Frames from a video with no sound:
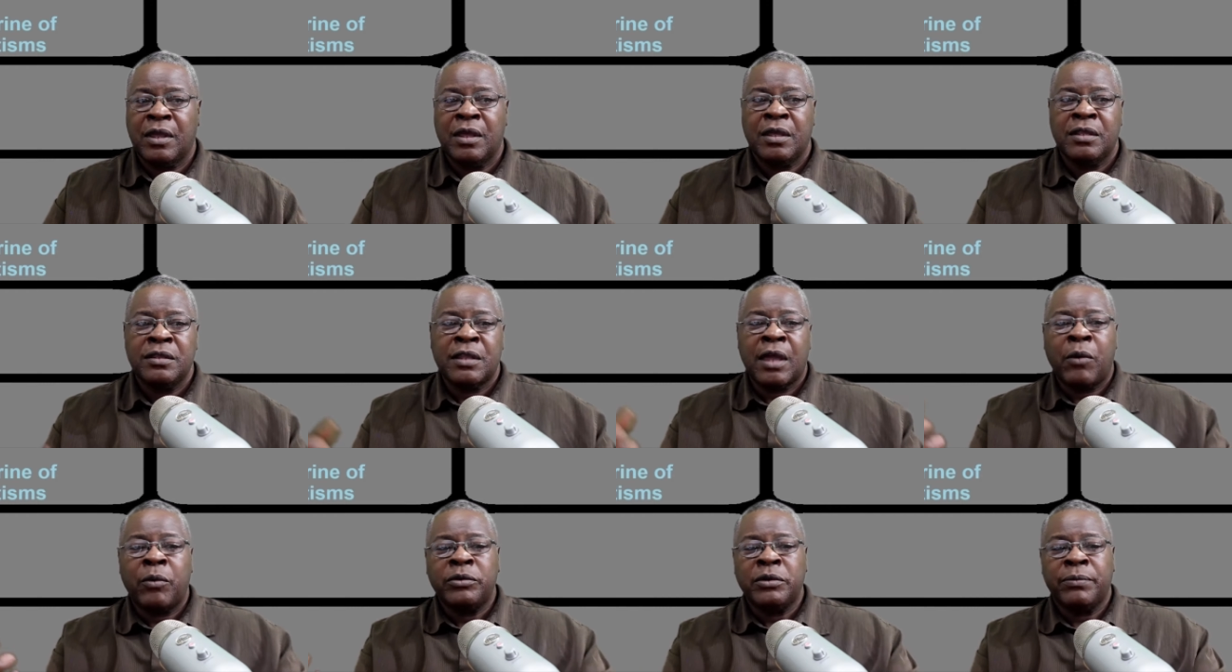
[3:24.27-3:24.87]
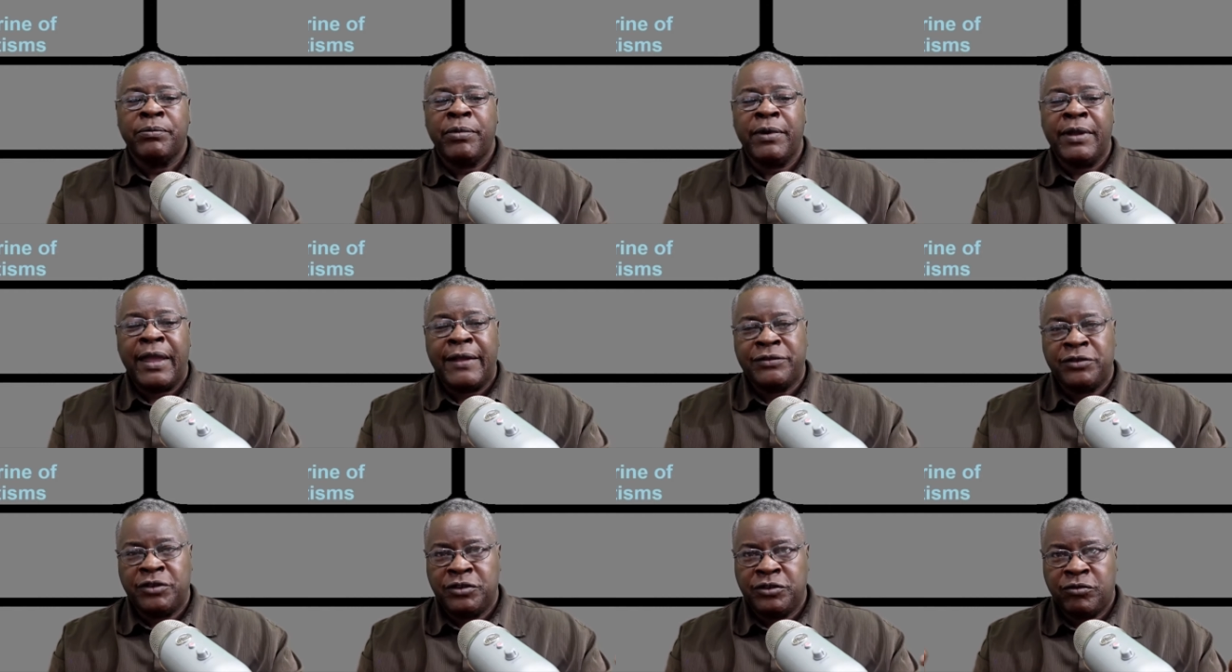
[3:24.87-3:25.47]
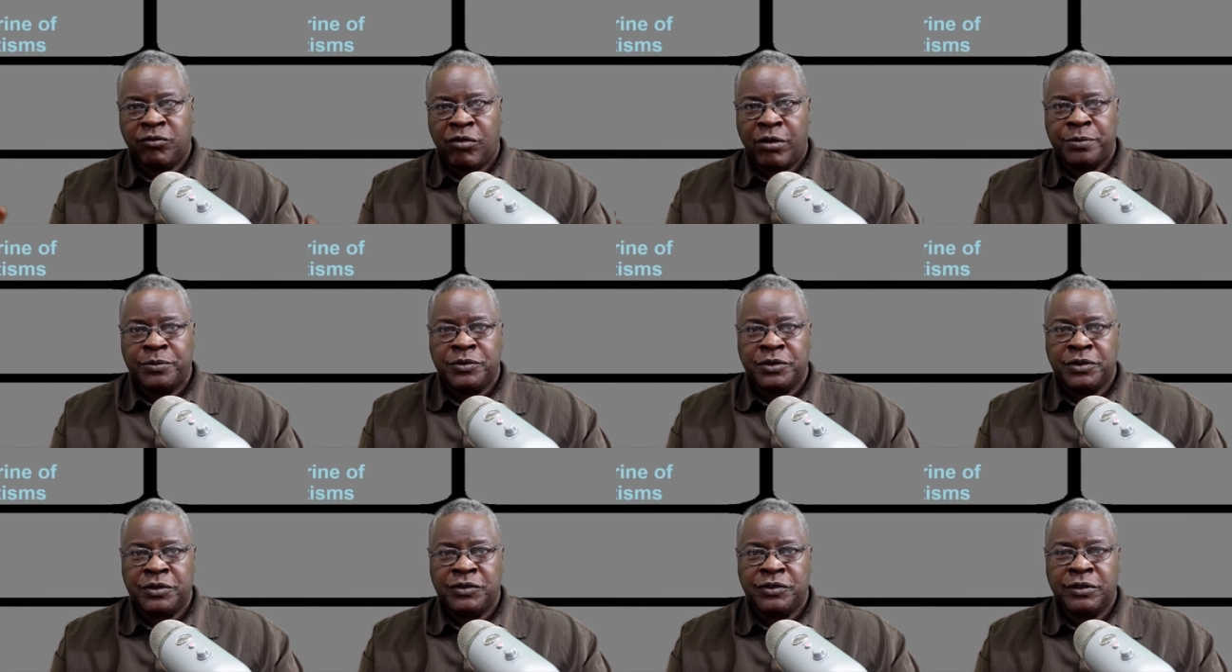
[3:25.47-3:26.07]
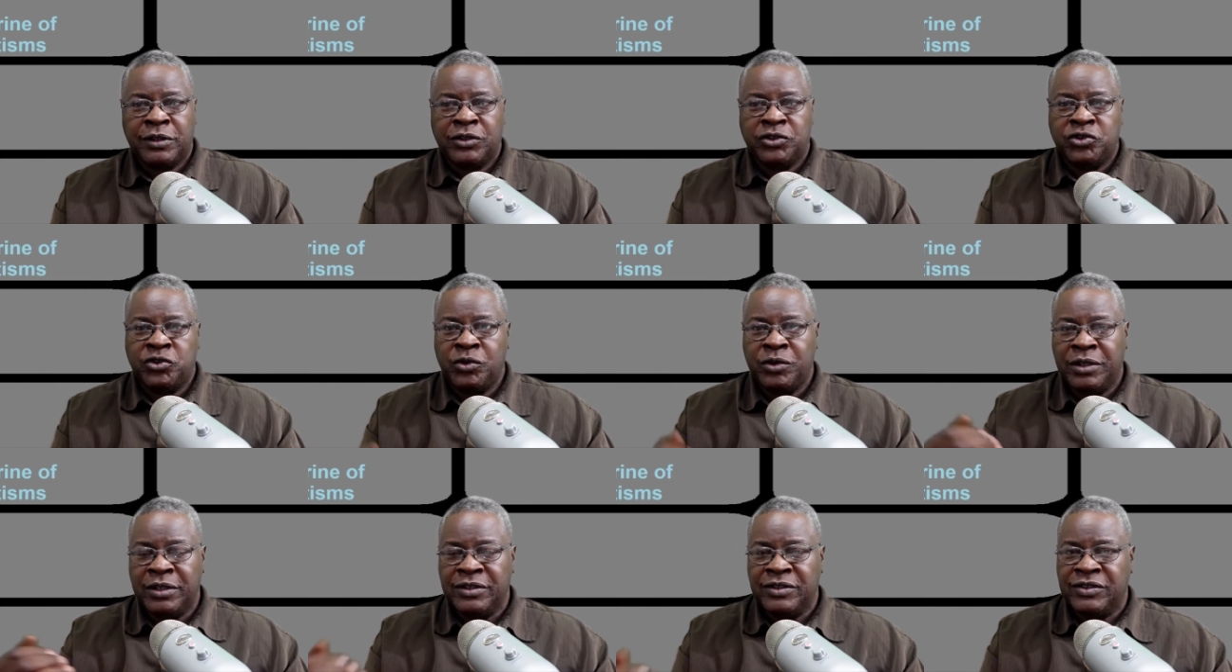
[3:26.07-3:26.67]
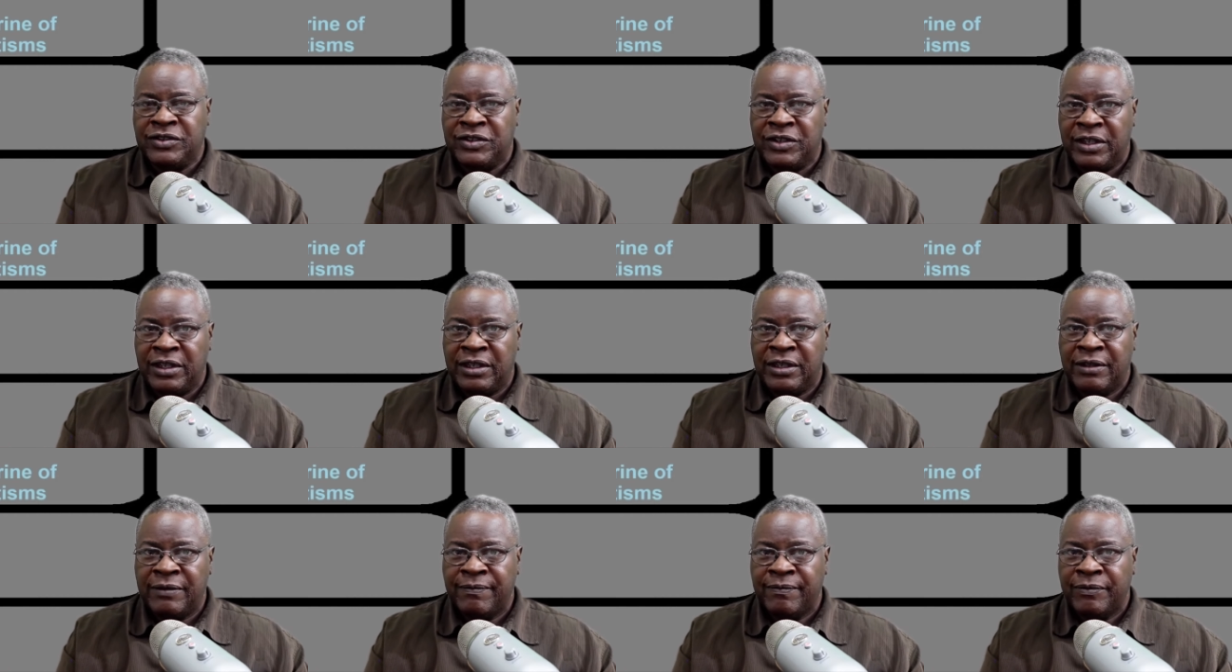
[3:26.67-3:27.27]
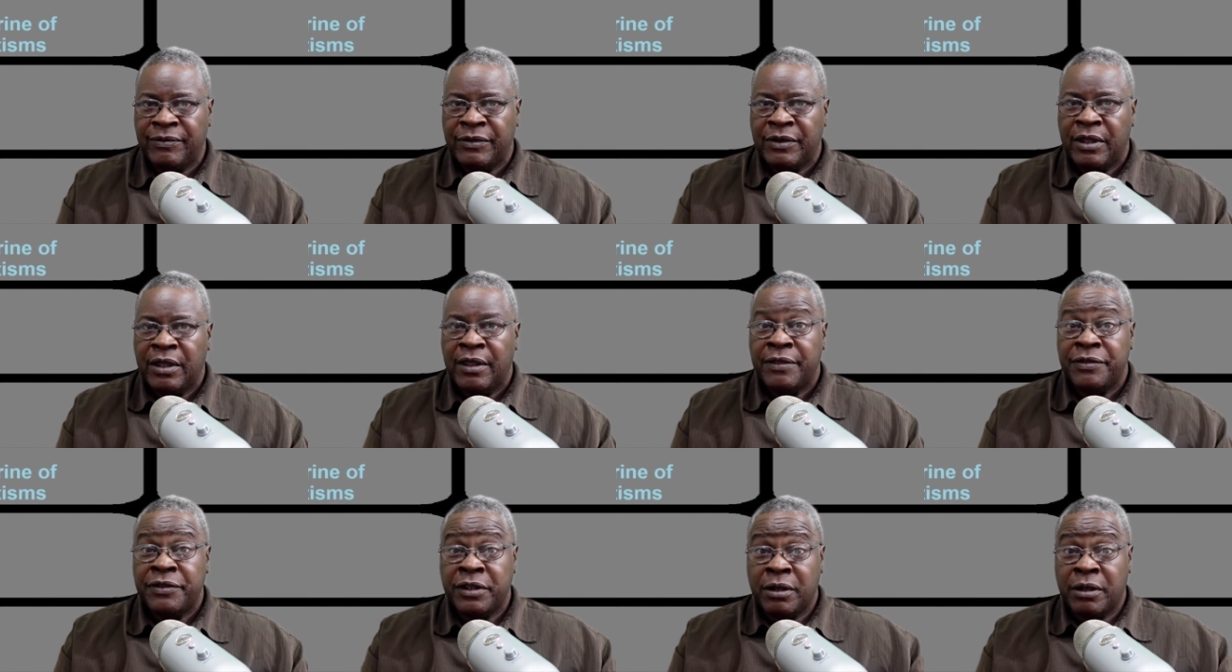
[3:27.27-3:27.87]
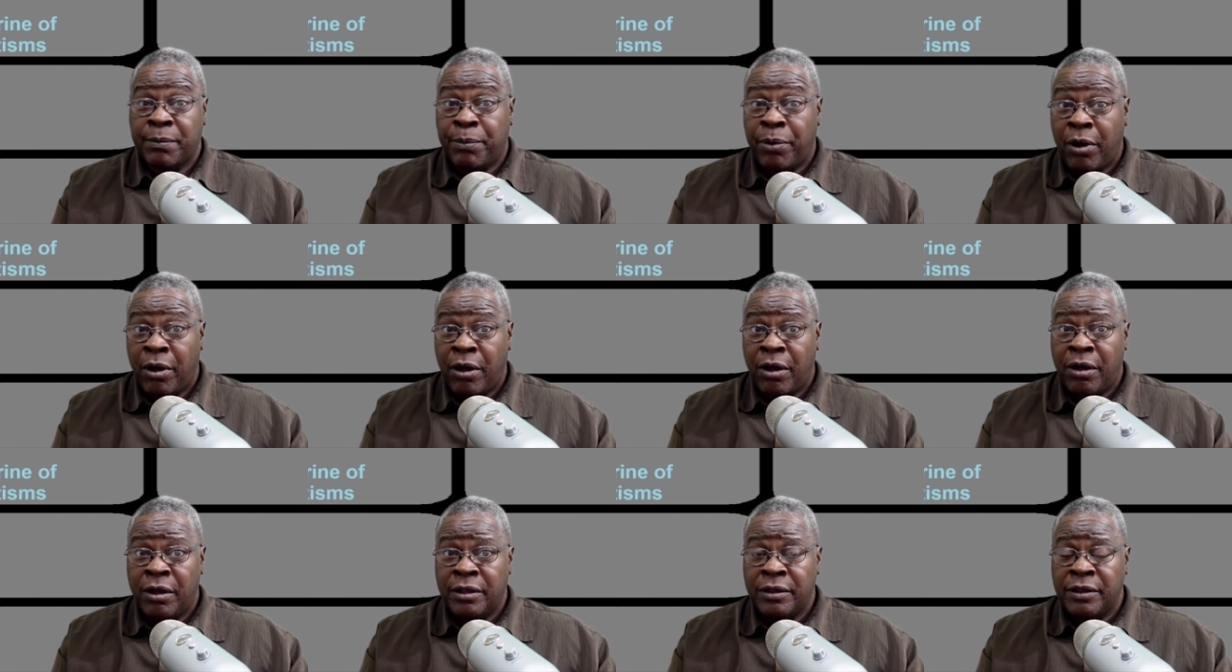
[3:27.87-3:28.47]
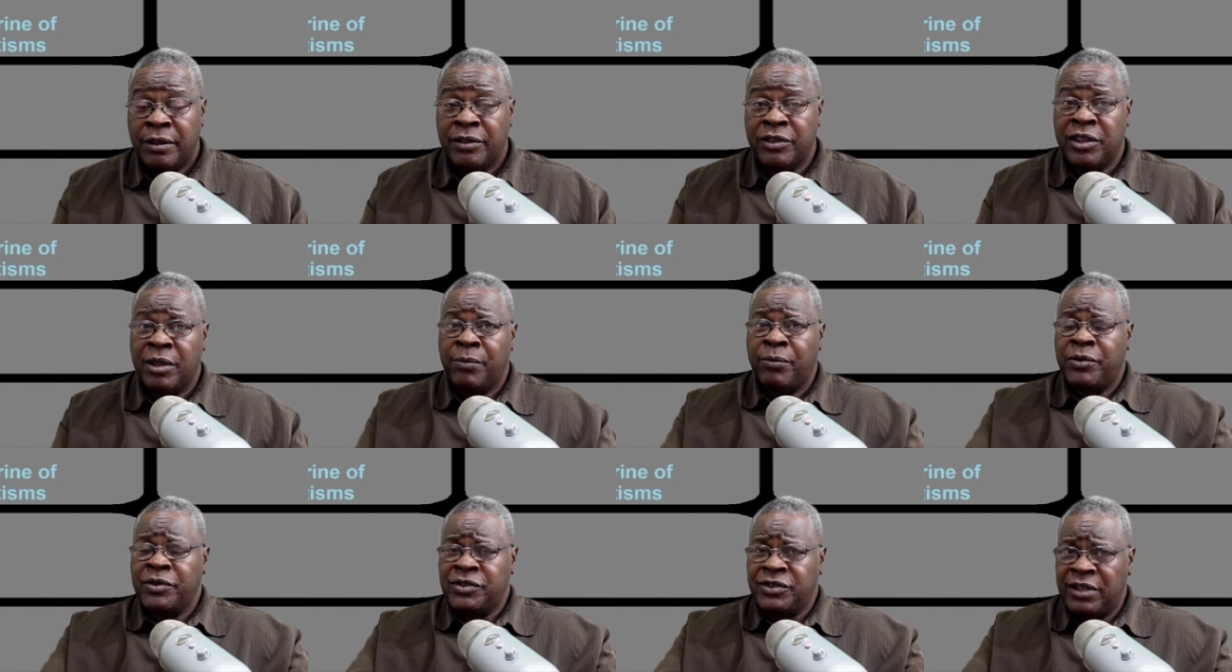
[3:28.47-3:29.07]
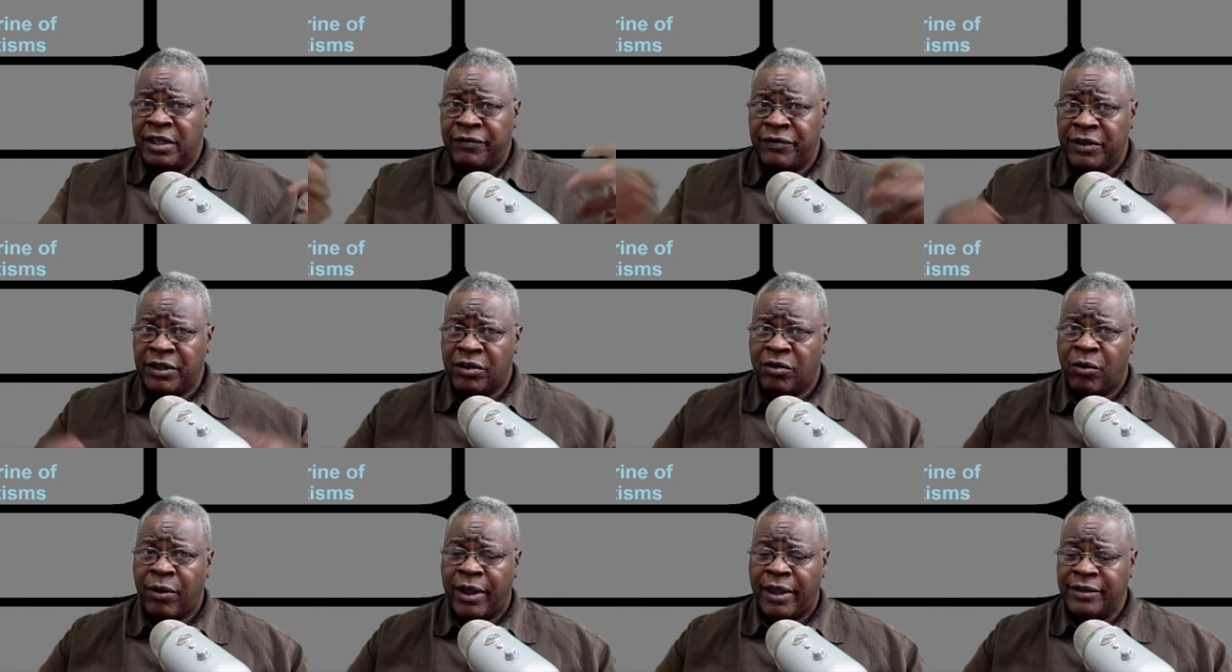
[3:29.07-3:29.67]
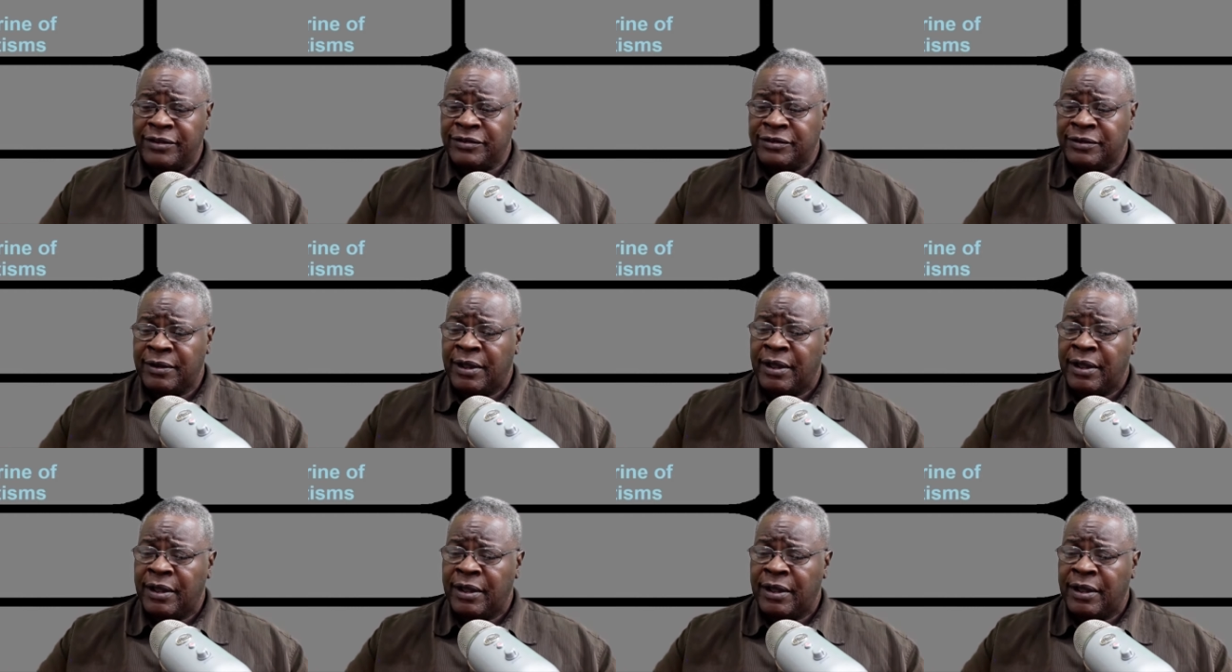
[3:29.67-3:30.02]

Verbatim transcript: Now I want to bring out the scripture so that you can see that upon them receiving Christ,